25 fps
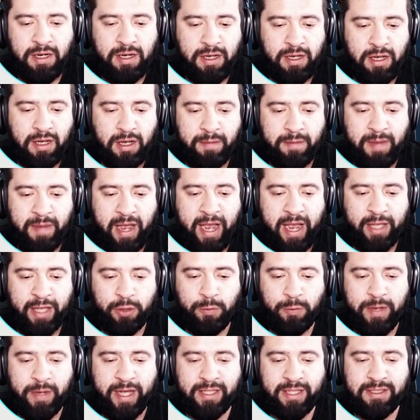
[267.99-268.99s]

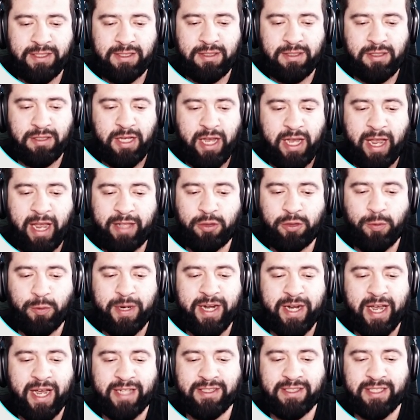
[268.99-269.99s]

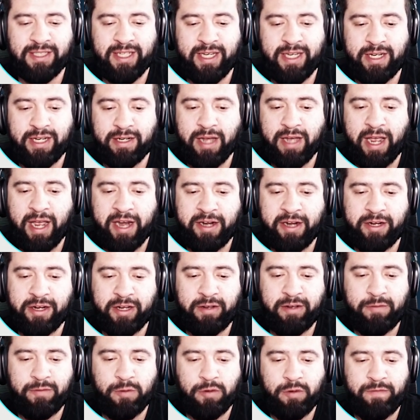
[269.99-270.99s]
A319
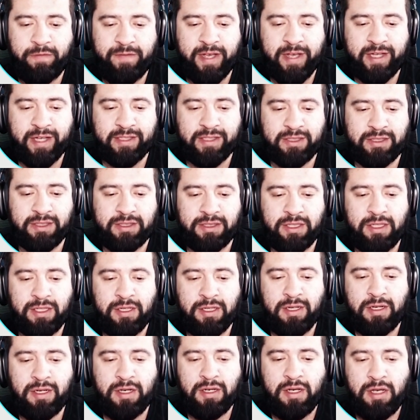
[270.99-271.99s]
handling crew fix.
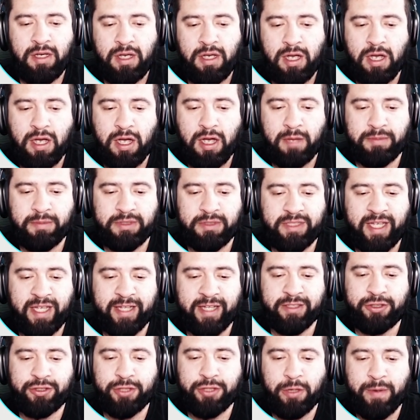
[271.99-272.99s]

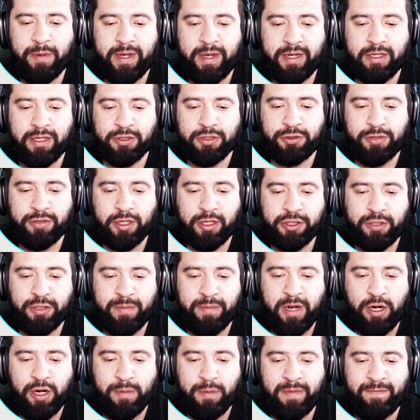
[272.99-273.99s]
Stand showing construction
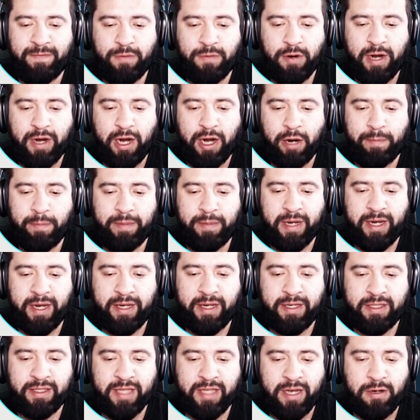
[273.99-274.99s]
menu before airplane
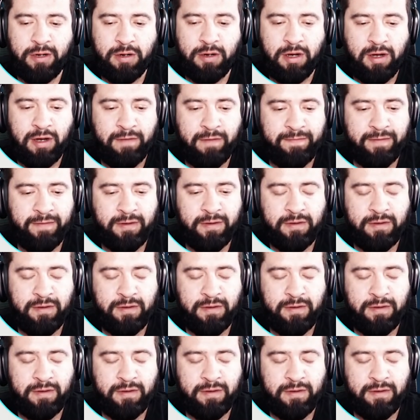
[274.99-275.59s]
takeoff.